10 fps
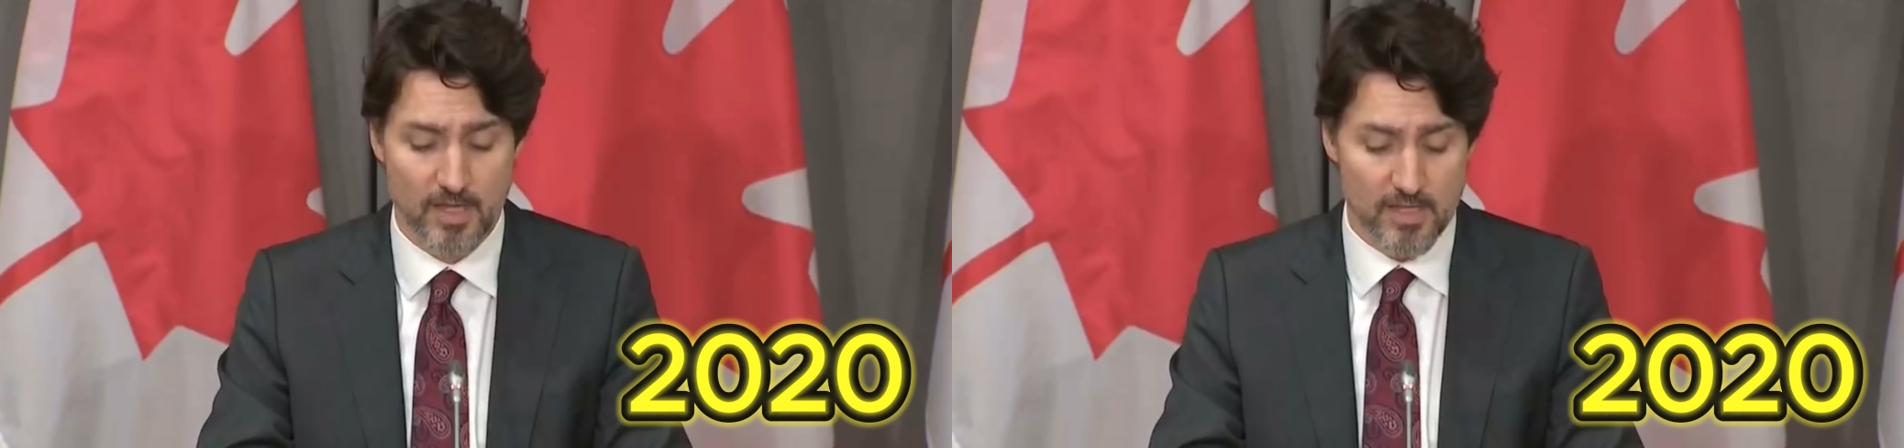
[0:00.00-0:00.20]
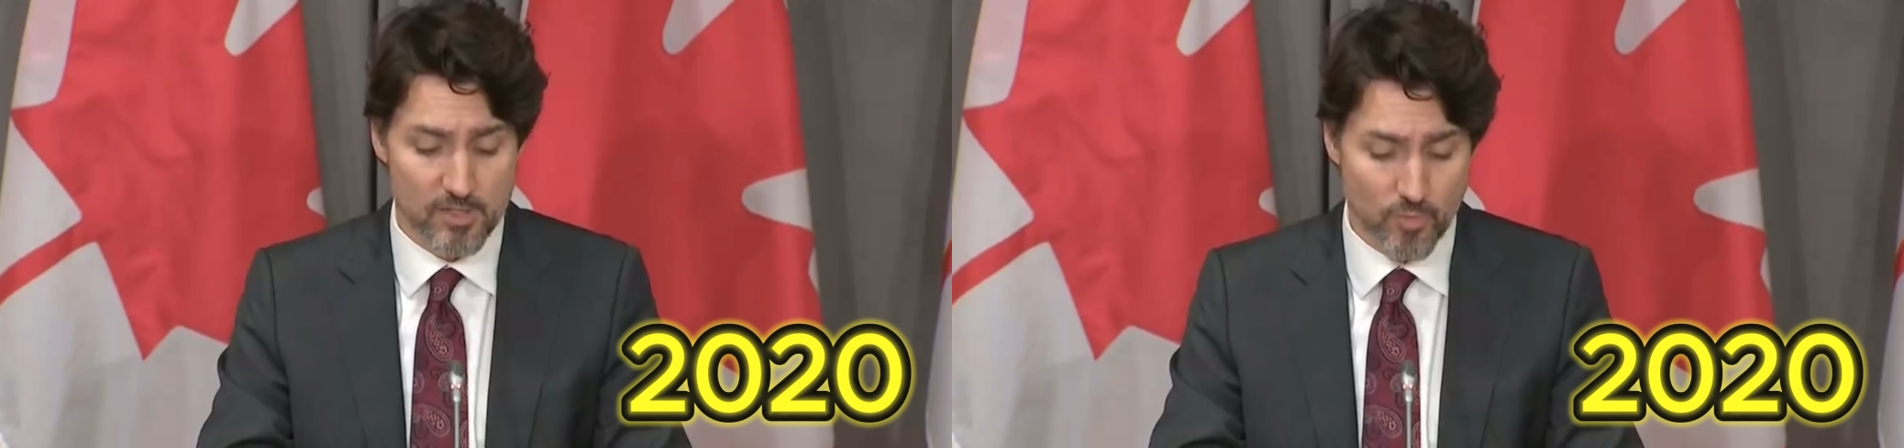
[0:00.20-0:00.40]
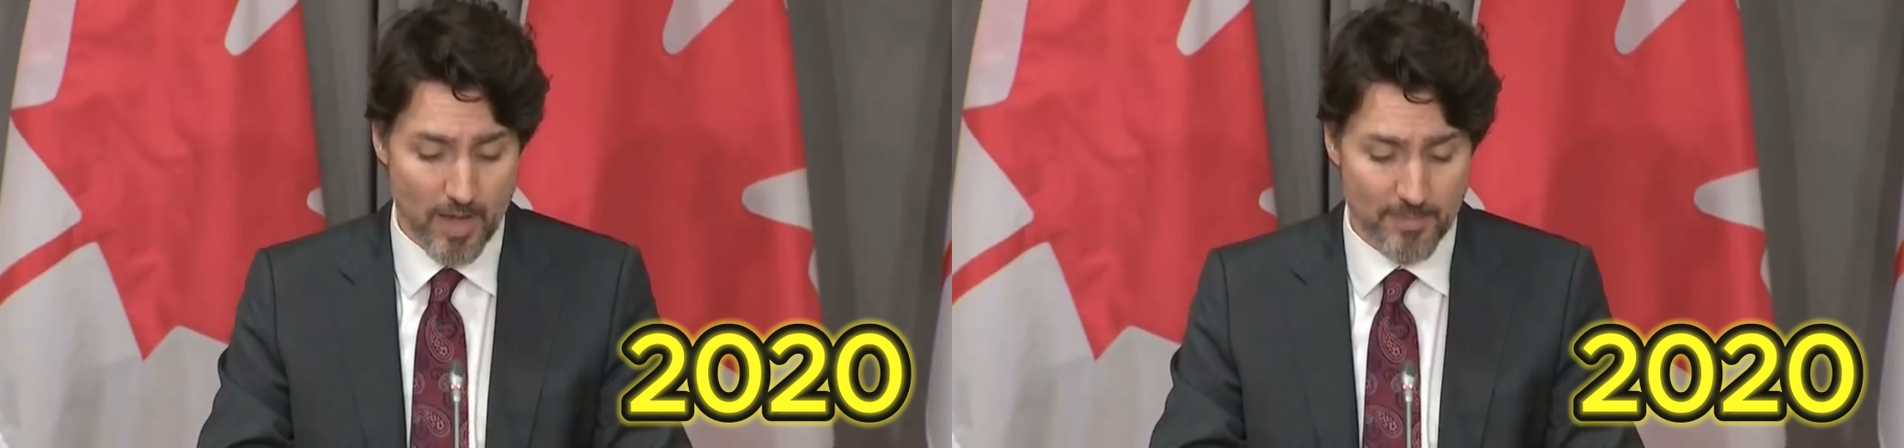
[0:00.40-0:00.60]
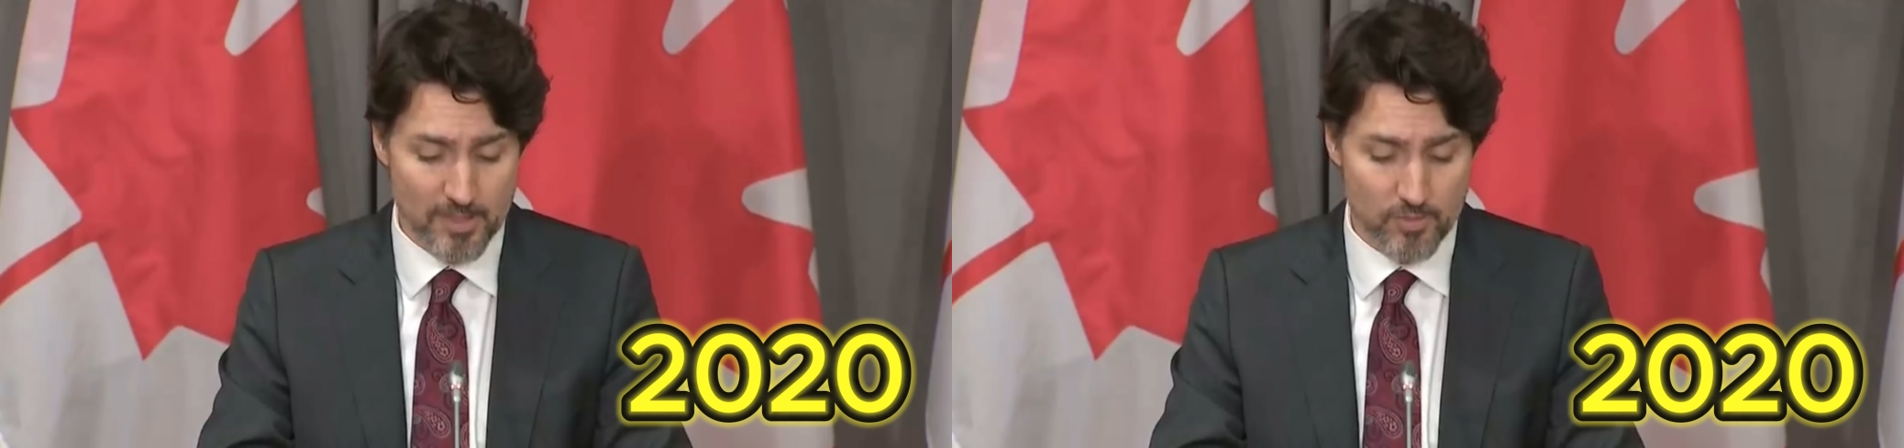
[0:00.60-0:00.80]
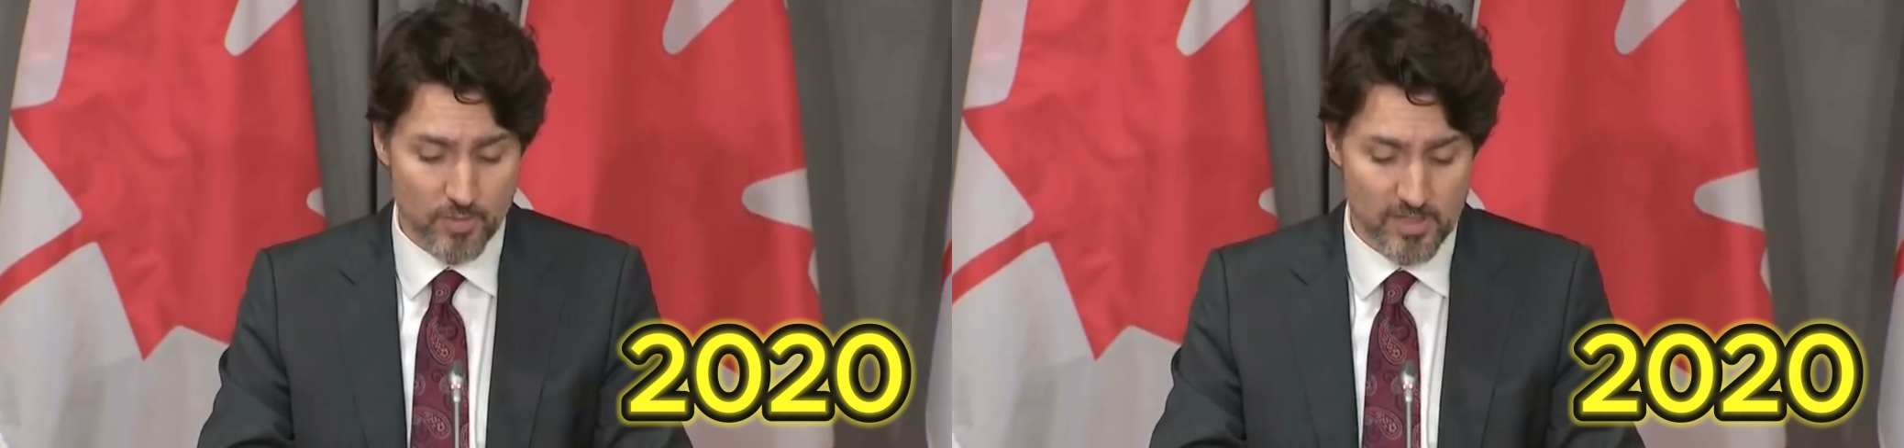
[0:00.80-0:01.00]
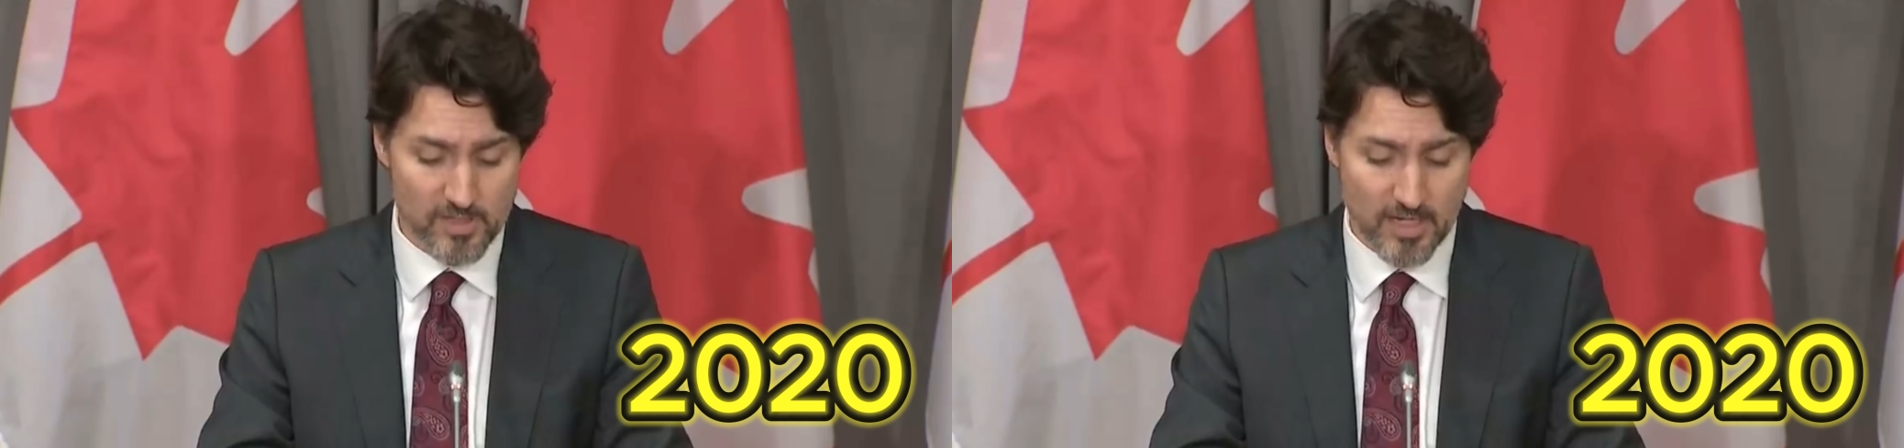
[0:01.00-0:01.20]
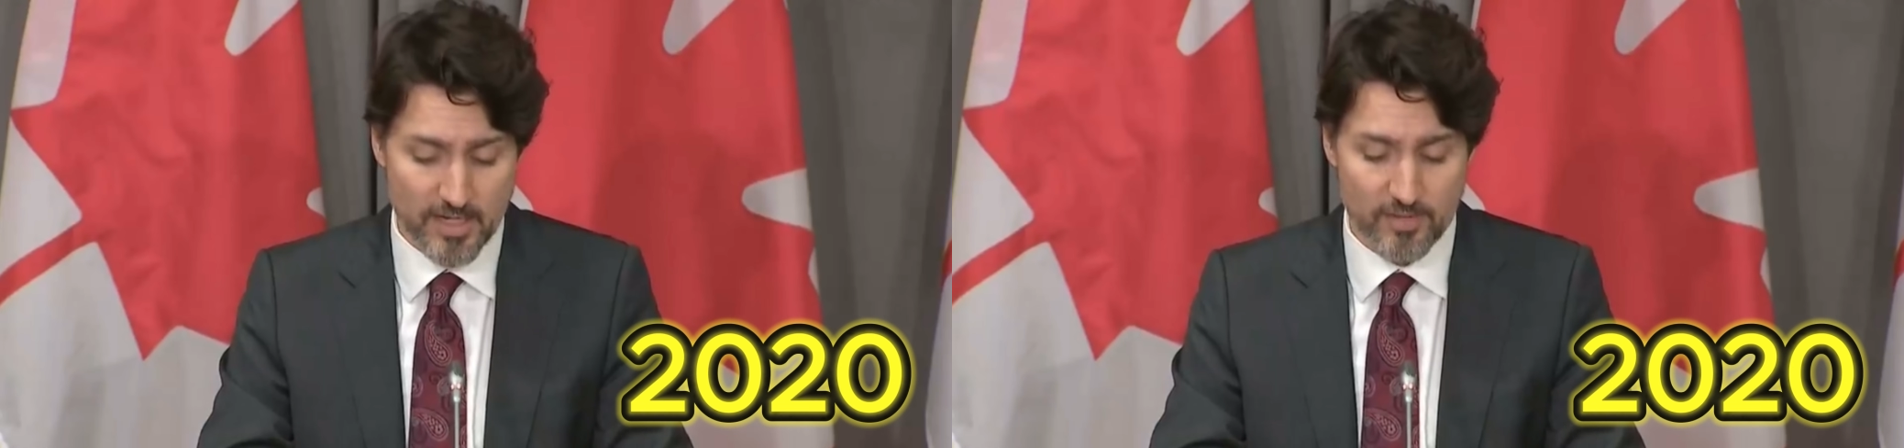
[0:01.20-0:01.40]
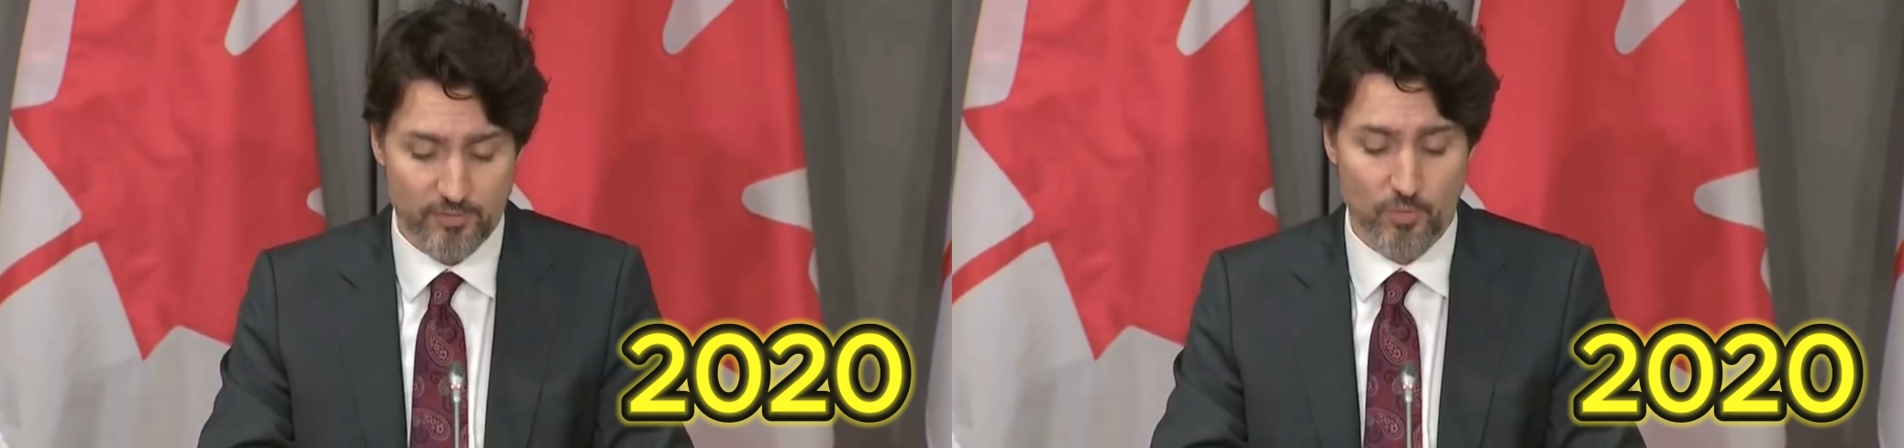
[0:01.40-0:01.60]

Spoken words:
These weapons were designed